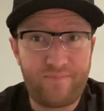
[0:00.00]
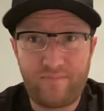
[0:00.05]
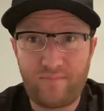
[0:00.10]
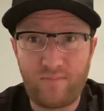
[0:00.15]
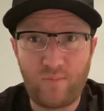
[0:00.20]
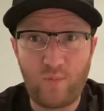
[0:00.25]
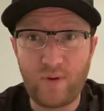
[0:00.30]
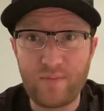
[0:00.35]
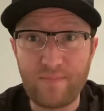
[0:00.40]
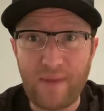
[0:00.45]

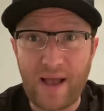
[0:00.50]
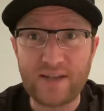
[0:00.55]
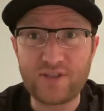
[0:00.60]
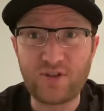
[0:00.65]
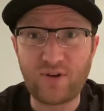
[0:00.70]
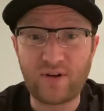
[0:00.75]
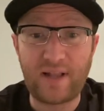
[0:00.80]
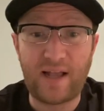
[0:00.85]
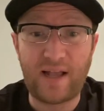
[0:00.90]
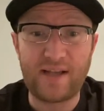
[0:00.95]
with
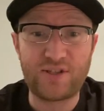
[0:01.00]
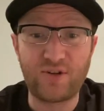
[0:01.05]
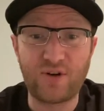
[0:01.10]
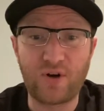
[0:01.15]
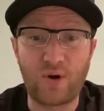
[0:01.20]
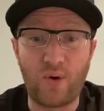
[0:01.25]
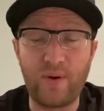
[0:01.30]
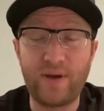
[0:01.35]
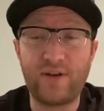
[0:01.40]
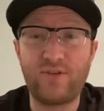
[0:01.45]
masterclass, you're
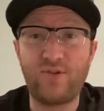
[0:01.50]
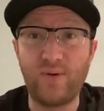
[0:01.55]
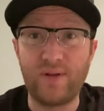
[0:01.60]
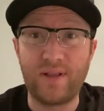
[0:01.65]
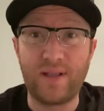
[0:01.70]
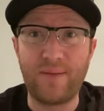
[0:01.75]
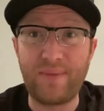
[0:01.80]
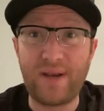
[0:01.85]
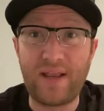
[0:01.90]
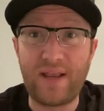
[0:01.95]
going to
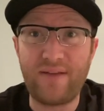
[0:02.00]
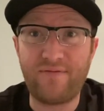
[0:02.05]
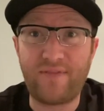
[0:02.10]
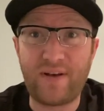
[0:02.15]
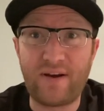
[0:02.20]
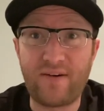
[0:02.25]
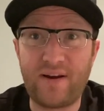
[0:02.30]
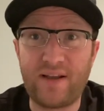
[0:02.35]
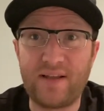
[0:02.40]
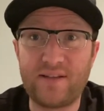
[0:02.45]
eliminate
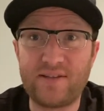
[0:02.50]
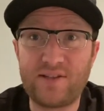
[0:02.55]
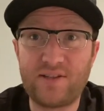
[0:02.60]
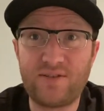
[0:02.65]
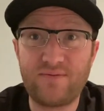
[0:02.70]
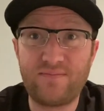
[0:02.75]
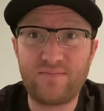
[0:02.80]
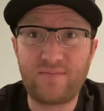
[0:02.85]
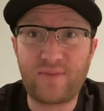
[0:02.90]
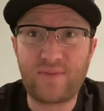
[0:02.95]

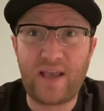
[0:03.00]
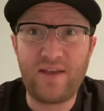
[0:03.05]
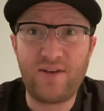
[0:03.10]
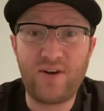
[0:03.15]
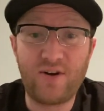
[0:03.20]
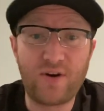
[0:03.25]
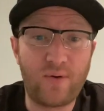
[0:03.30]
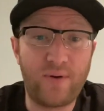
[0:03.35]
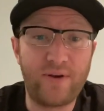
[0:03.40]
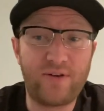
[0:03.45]
variance. Okay.
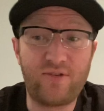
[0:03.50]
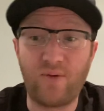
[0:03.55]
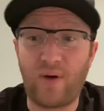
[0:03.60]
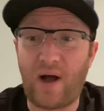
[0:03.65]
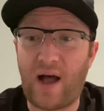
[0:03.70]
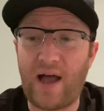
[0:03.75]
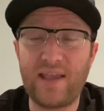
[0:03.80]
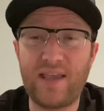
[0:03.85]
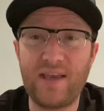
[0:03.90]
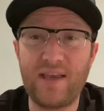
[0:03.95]
You're going to,
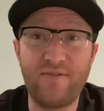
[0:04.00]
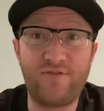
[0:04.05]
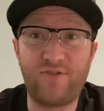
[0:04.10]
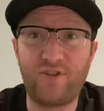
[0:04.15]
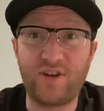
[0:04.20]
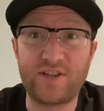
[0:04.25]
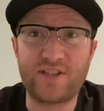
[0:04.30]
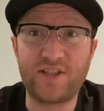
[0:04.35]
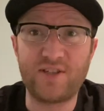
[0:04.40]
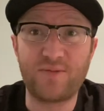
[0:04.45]
I give
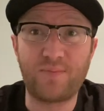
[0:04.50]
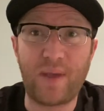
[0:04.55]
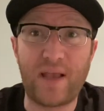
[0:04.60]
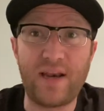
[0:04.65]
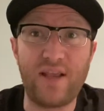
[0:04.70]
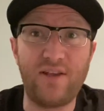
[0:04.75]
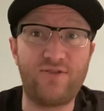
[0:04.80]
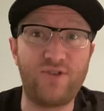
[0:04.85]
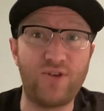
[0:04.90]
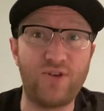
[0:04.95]
just as
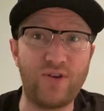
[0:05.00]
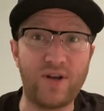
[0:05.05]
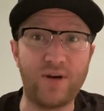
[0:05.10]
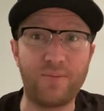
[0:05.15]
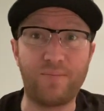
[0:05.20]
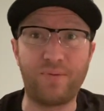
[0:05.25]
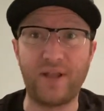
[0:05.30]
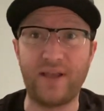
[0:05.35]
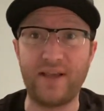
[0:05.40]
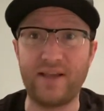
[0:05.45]
many
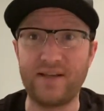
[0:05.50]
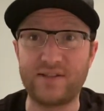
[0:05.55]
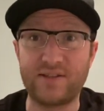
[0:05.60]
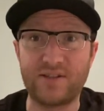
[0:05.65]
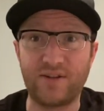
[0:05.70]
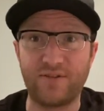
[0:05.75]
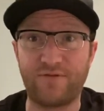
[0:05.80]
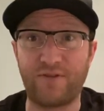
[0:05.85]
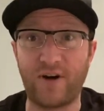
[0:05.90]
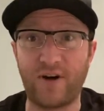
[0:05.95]
2-unit plays
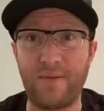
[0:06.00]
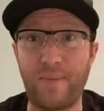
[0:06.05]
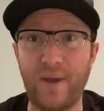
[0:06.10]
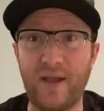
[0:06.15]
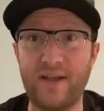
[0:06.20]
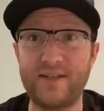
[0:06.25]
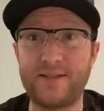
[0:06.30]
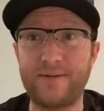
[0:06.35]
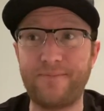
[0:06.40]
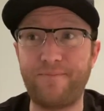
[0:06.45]
to free
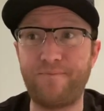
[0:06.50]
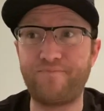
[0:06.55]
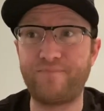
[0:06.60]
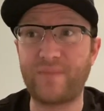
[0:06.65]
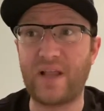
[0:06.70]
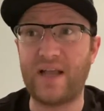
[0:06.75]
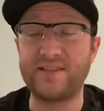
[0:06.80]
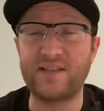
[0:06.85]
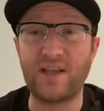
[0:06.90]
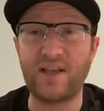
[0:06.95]
picks
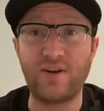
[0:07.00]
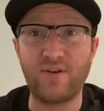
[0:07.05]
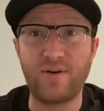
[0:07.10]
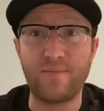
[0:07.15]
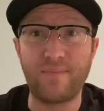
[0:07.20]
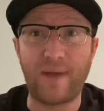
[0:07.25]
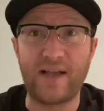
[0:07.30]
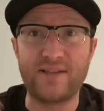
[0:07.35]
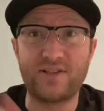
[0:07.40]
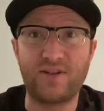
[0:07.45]
as I do to
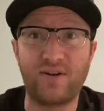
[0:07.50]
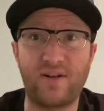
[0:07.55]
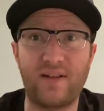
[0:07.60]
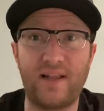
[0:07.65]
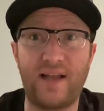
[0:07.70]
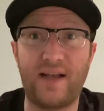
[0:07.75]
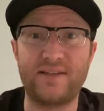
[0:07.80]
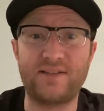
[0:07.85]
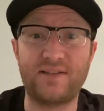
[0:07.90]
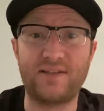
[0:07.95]

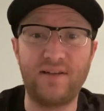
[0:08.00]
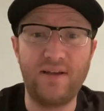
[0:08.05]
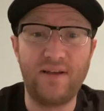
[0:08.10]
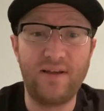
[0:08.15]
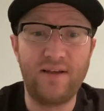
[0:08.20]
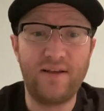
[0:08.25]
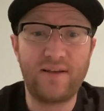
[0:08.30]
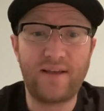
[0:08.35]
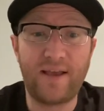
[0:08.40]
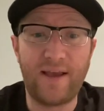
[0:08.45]
masterclass.
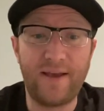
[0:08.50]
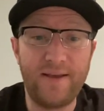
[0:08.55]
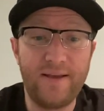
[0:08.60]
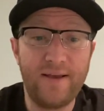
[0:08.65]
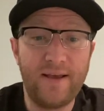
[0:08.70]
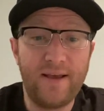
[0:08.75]
Okay.